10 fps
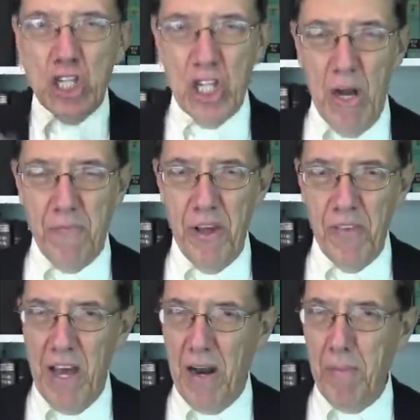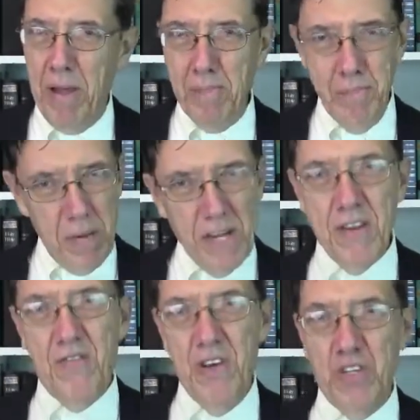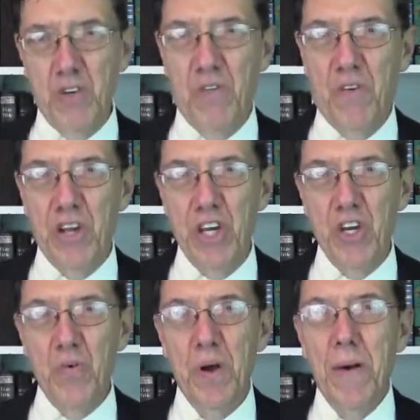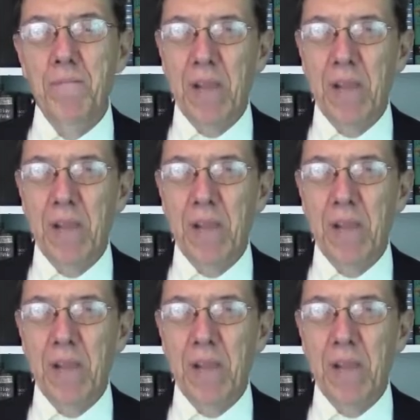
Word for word: something that'll be beneficial for you